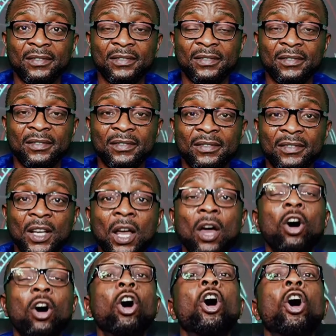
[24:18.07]
It
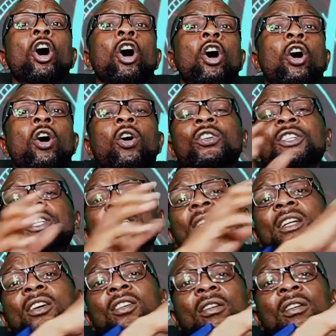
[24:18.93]

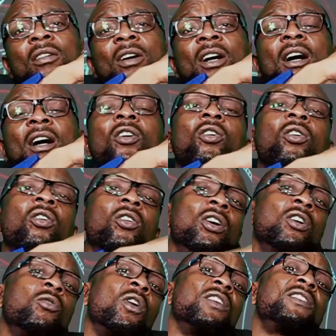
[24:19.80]
was a
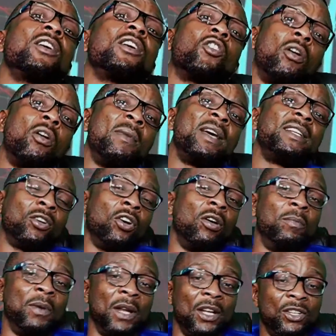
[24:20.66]
comedian. God bless you.
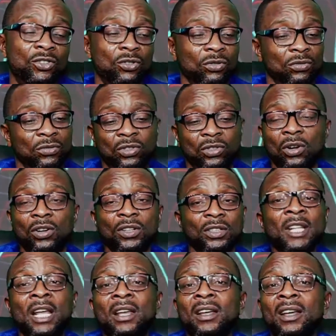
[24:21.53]
Sorry. Every
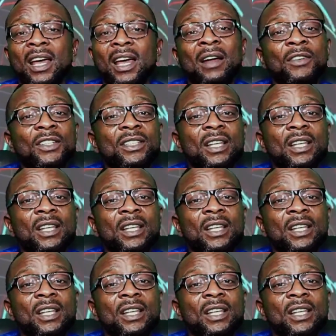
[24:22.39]
time I read you.